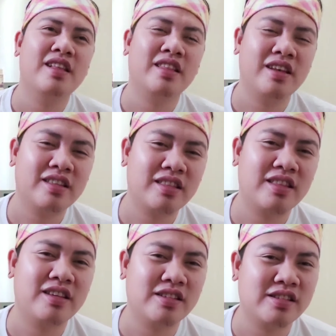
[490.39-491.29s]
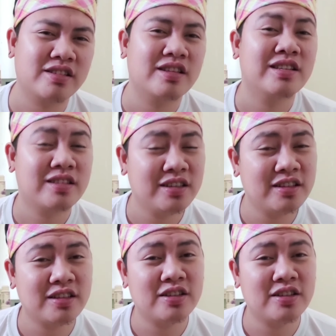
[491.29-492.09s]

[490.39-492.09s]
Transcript: That is Siti